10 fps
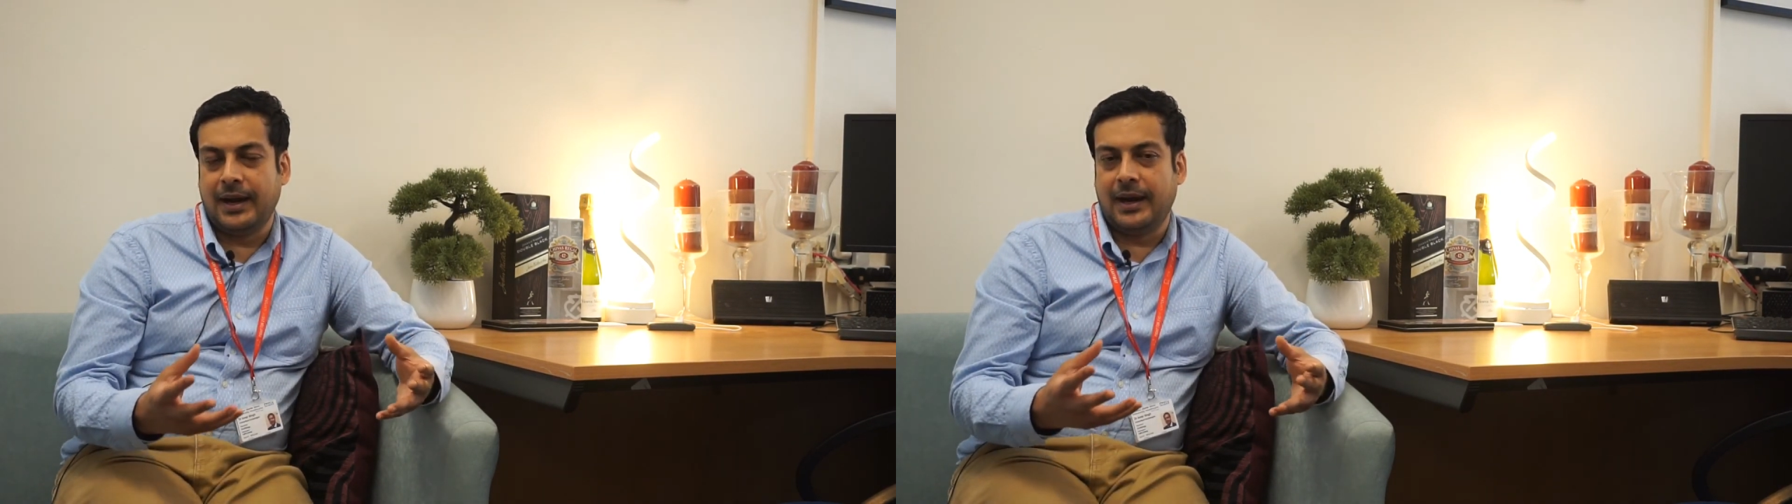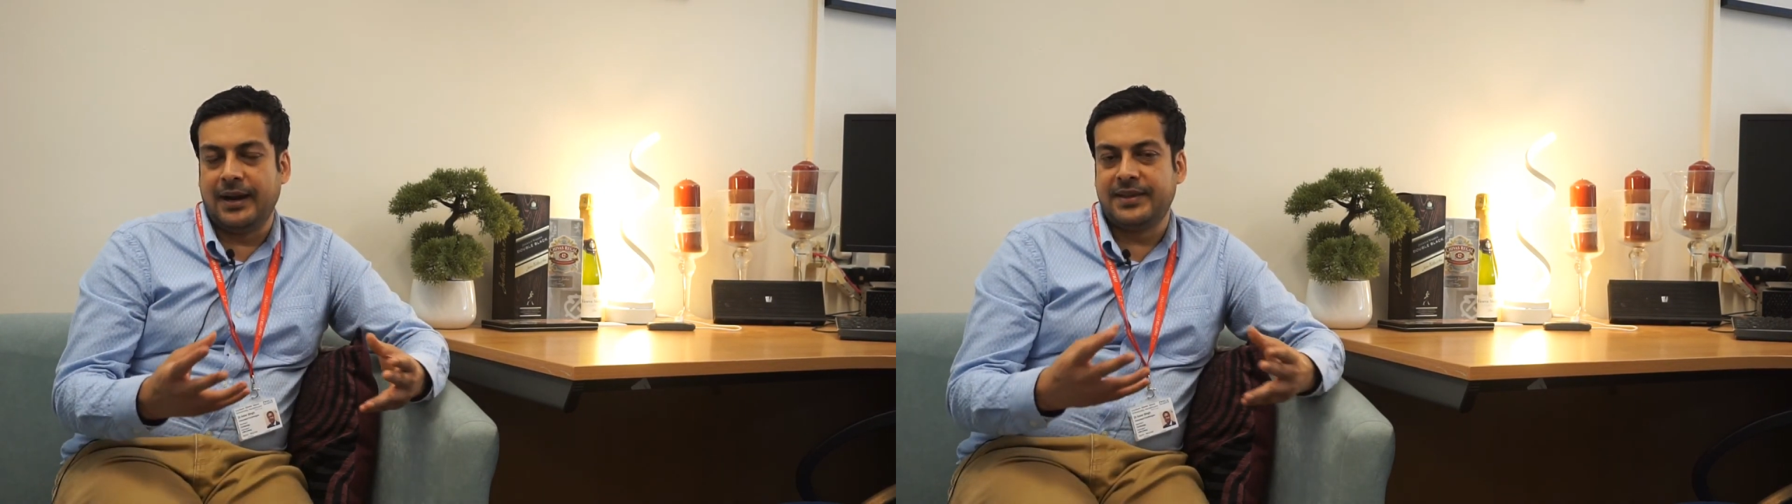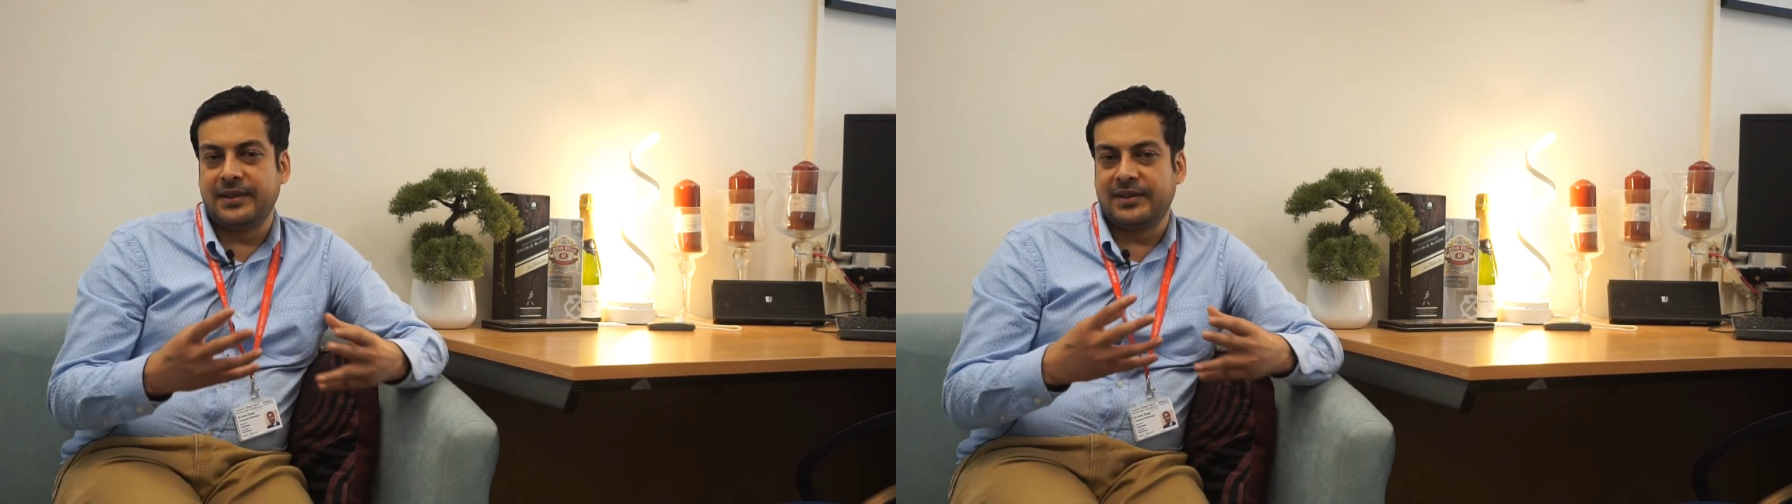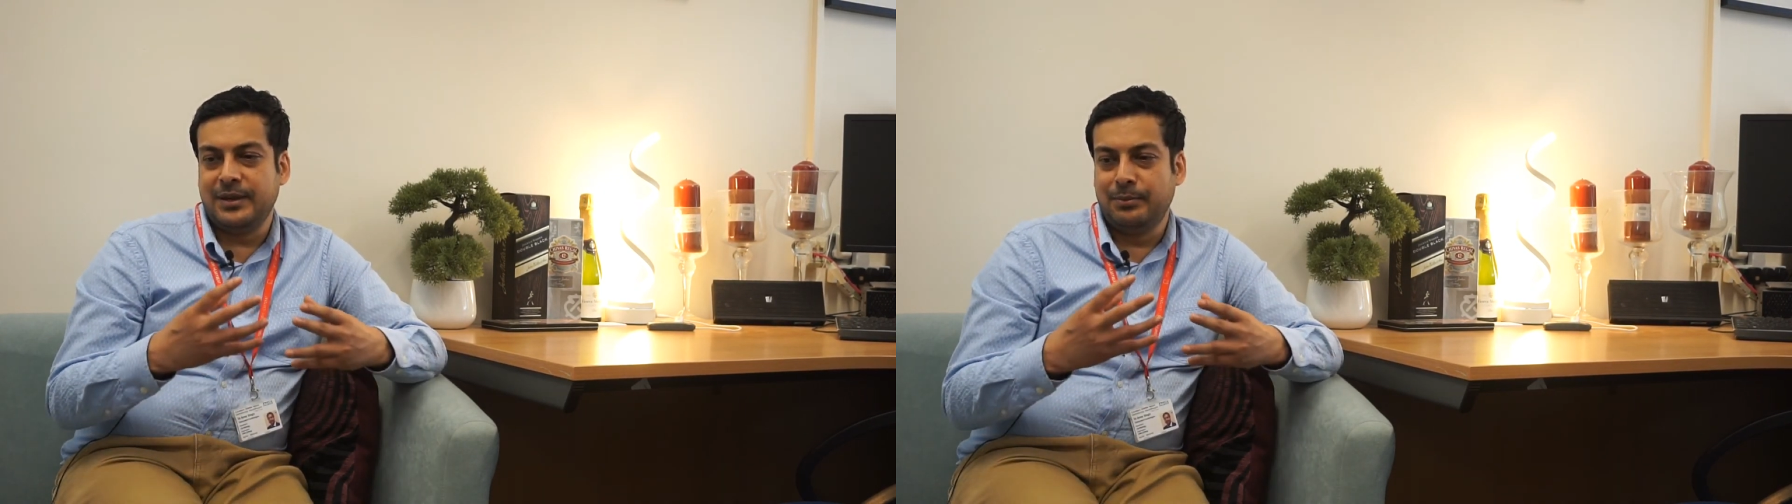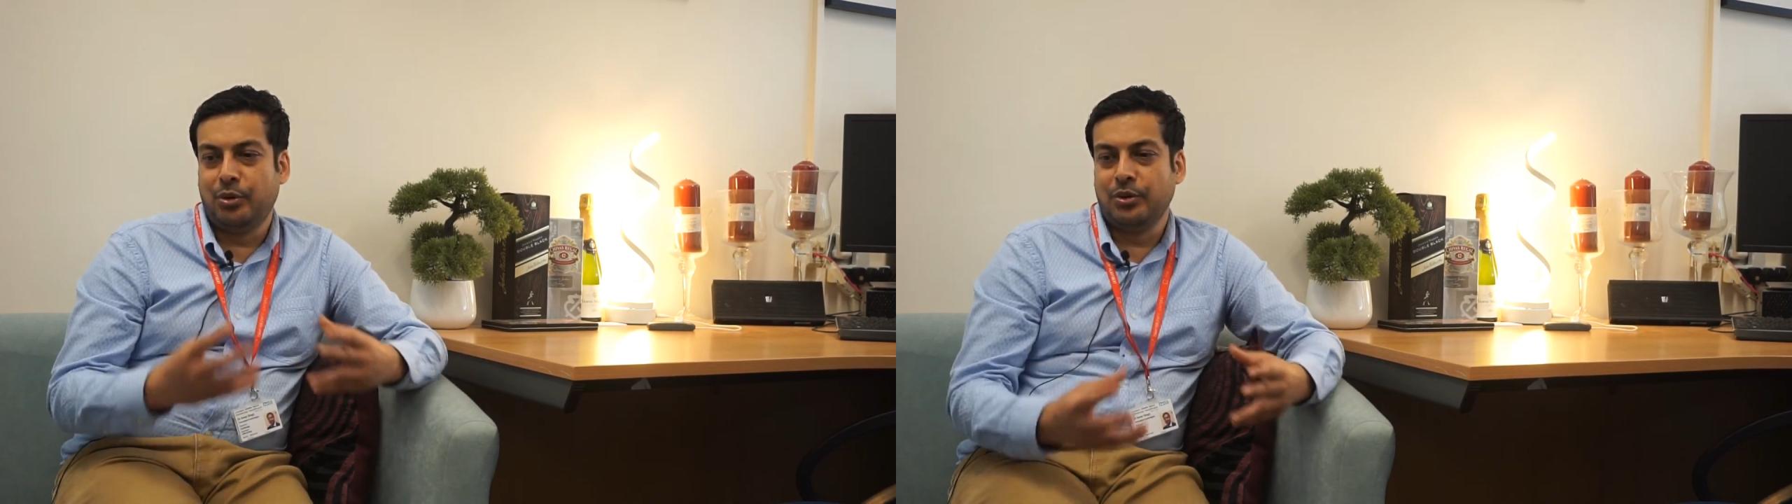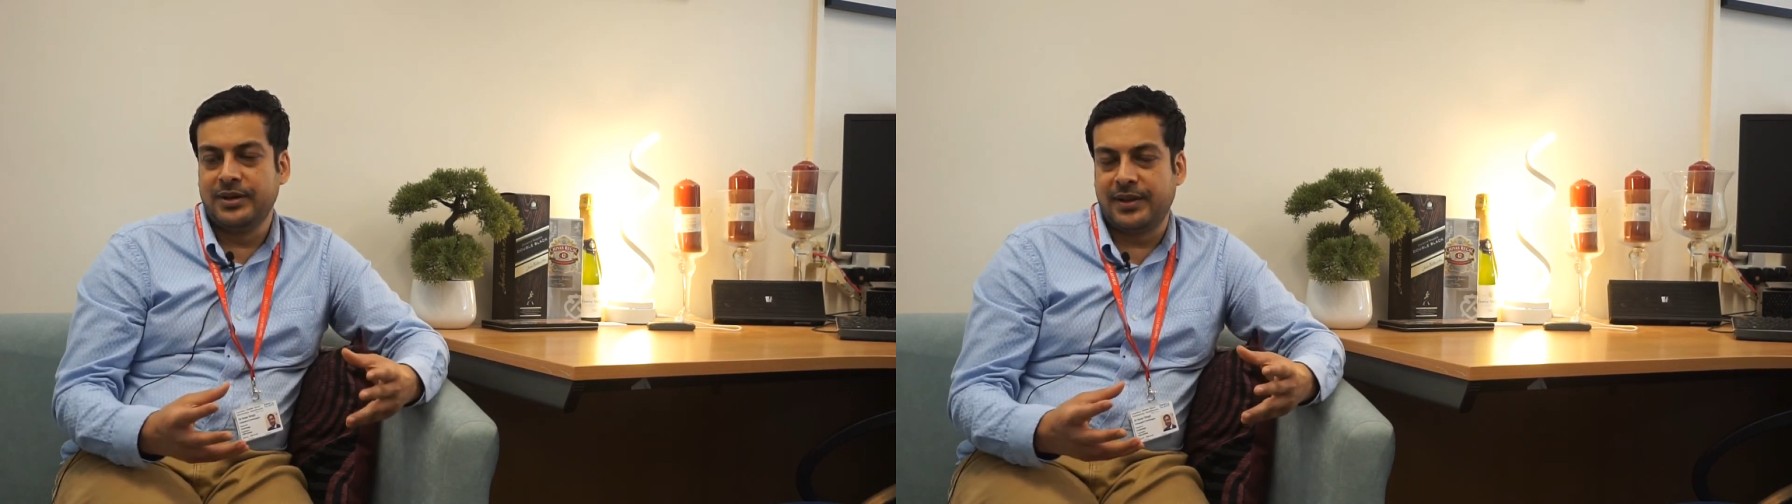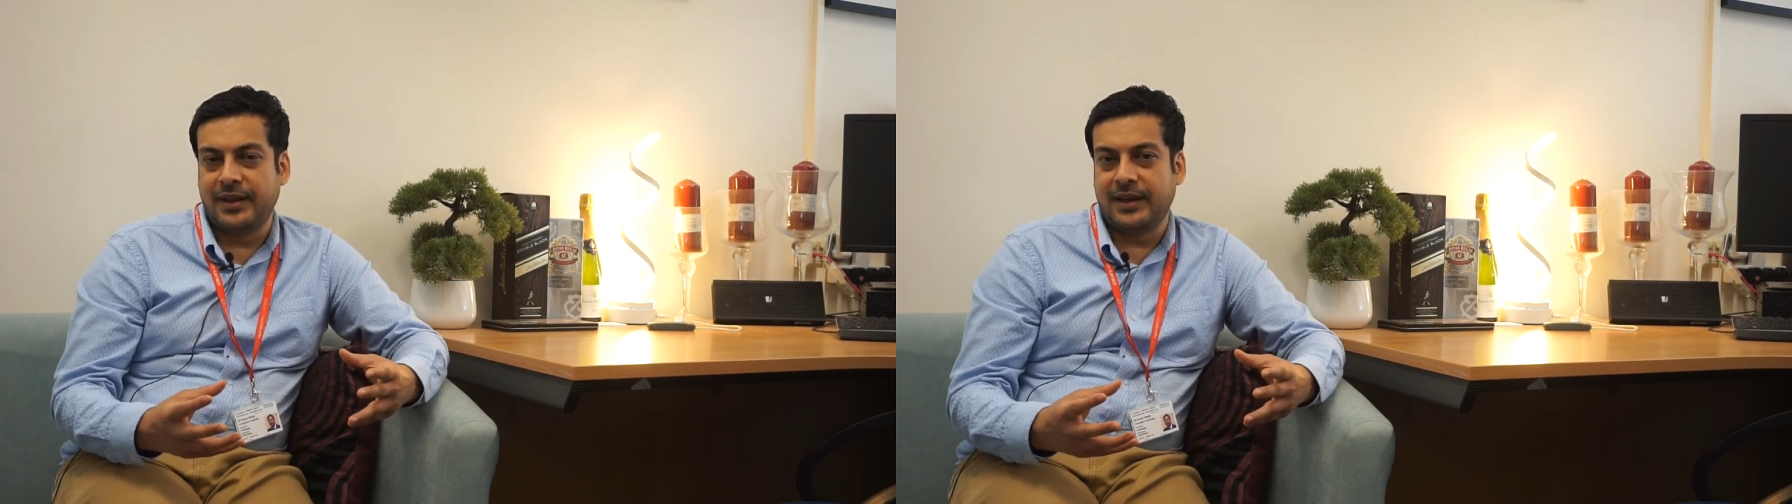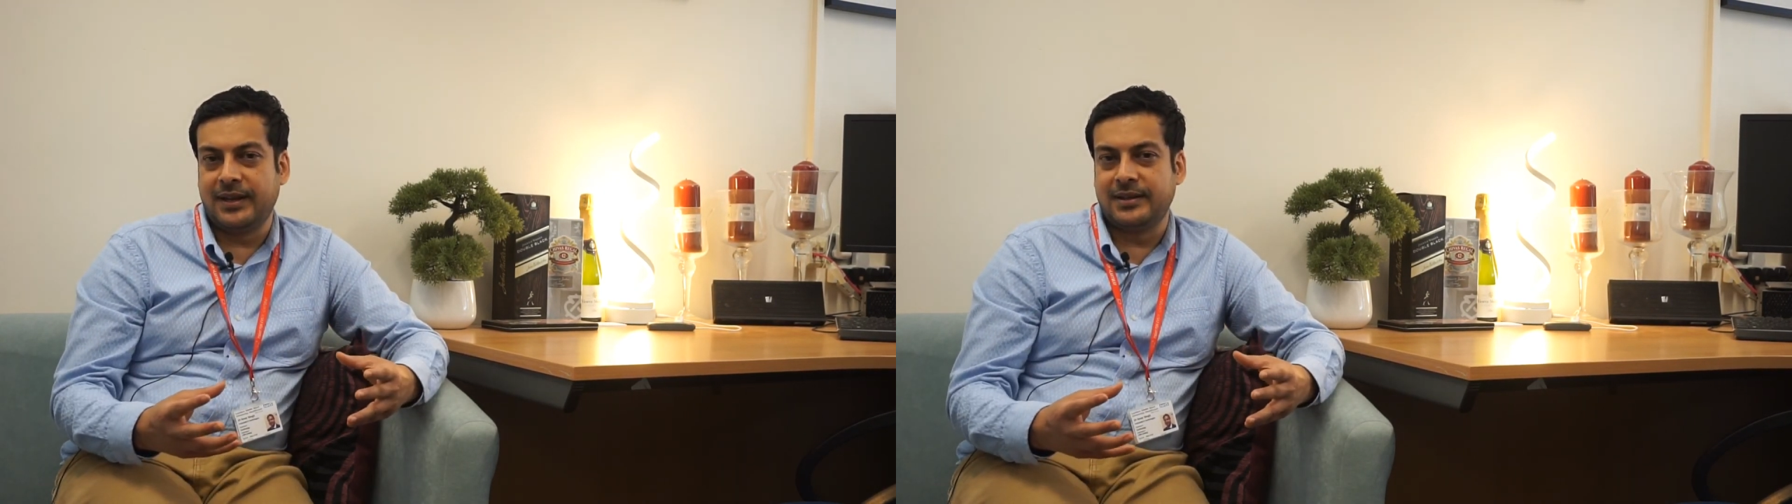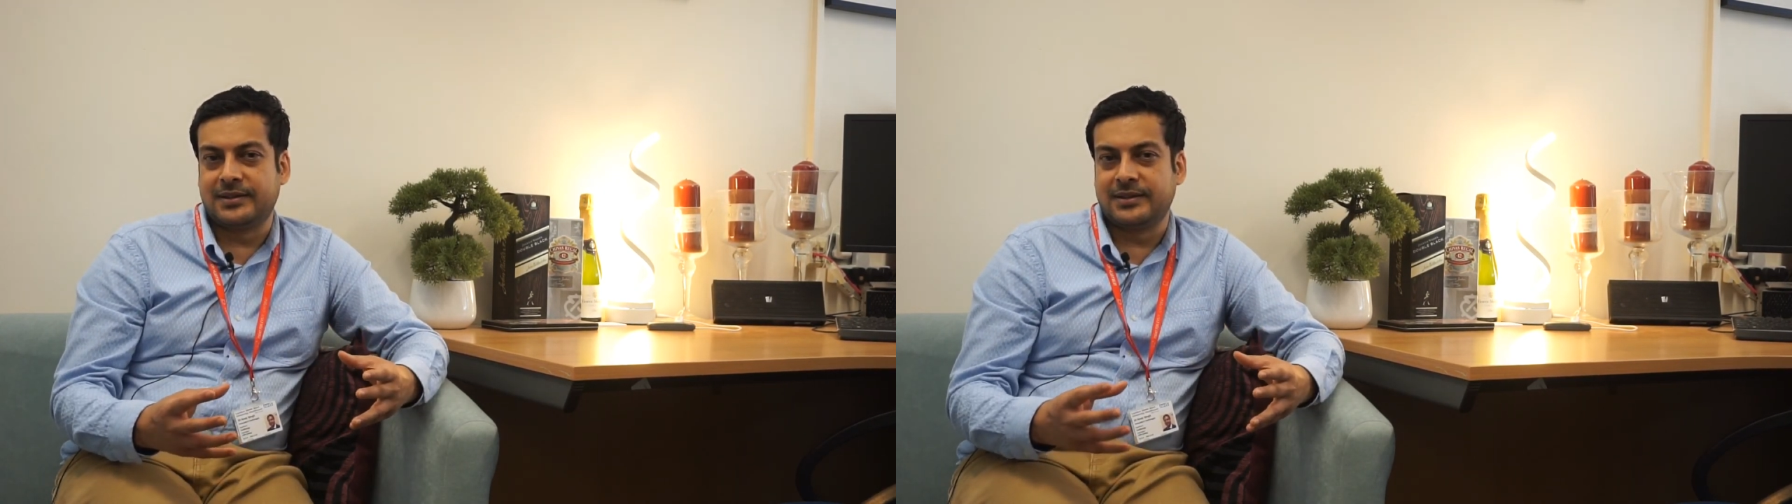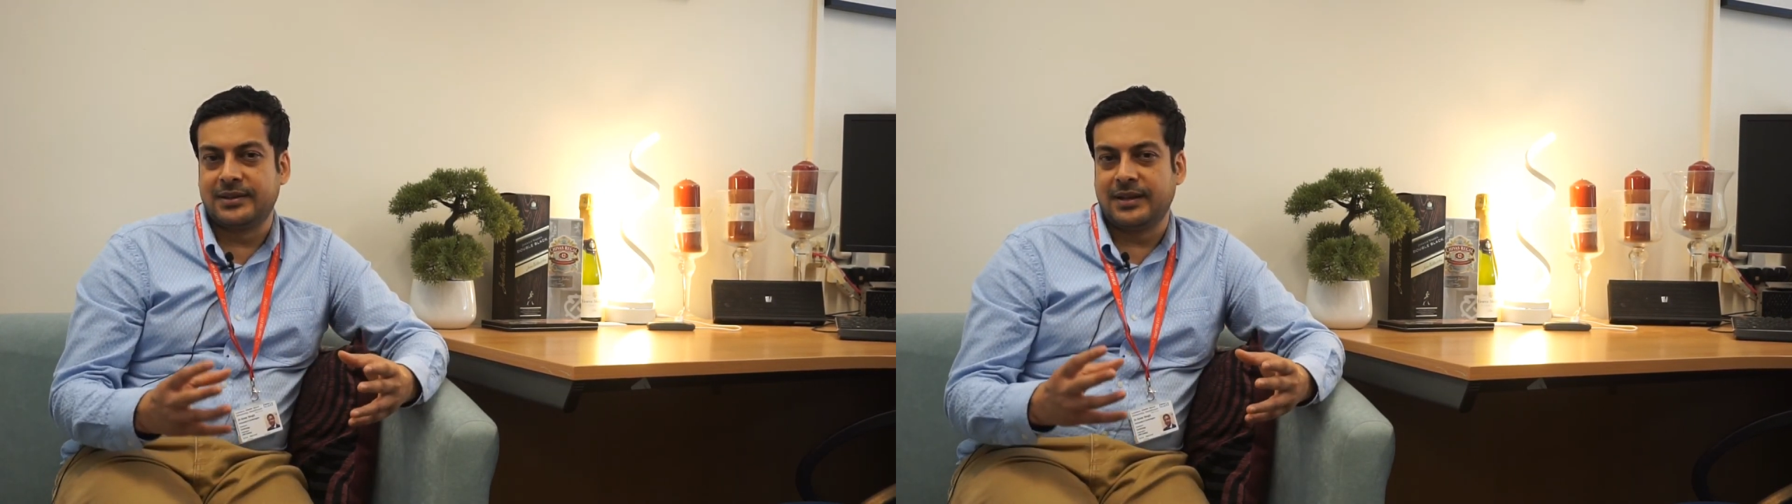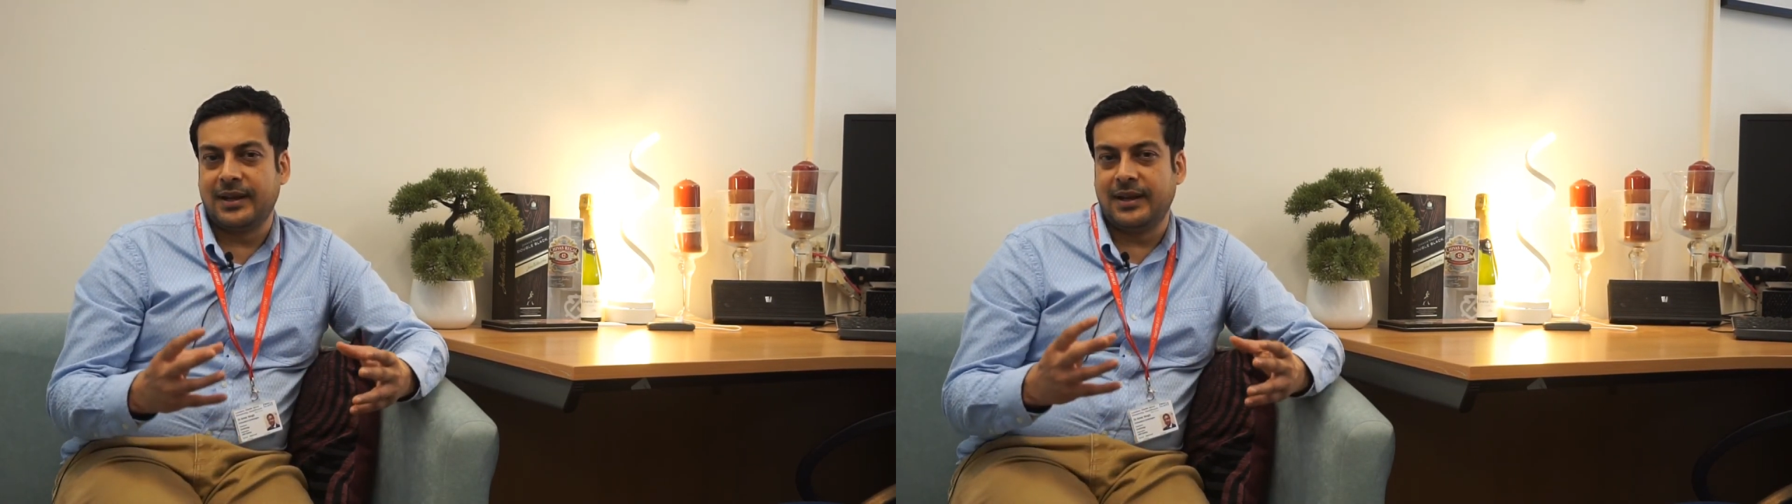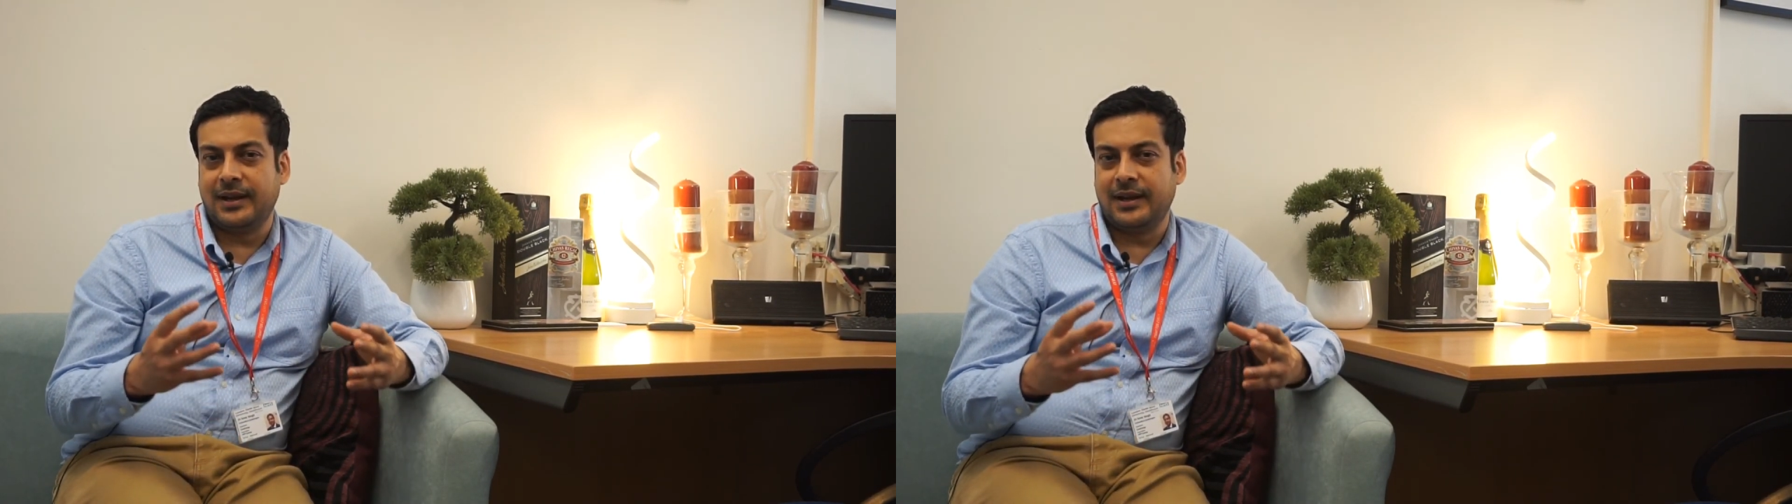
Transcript: I think the important thing is